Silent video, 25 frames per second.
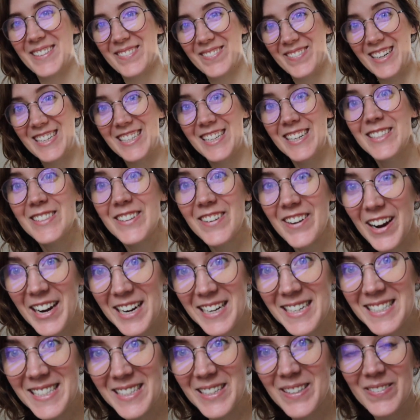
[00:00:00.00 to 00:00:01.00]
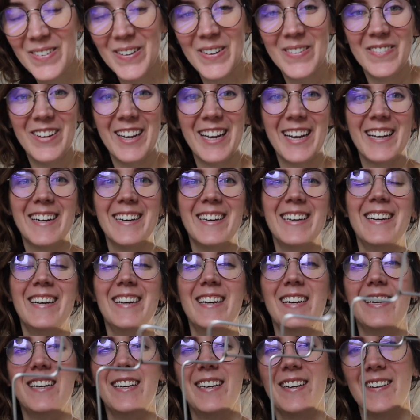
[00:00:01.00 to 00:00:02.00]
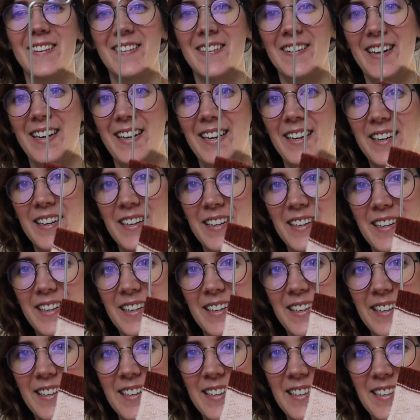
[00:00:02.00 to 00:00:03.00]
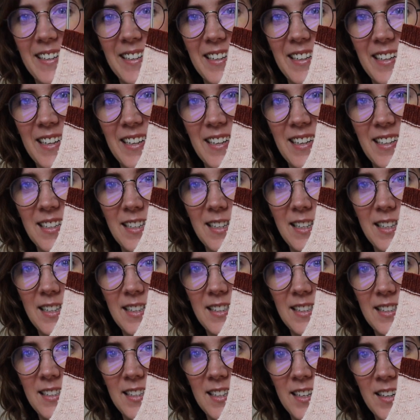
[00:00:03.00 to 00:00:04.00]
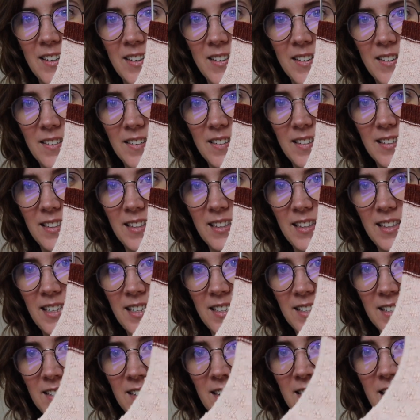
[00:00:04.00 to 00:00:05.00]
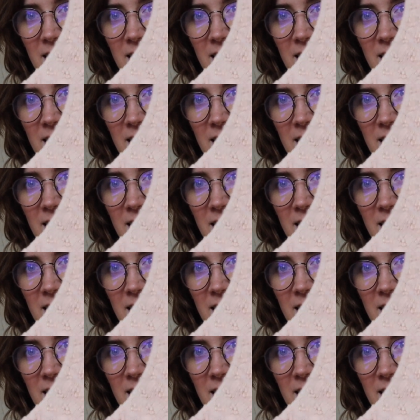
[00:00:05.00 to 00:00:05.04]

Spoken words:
which is crazy for me. Okay, so these are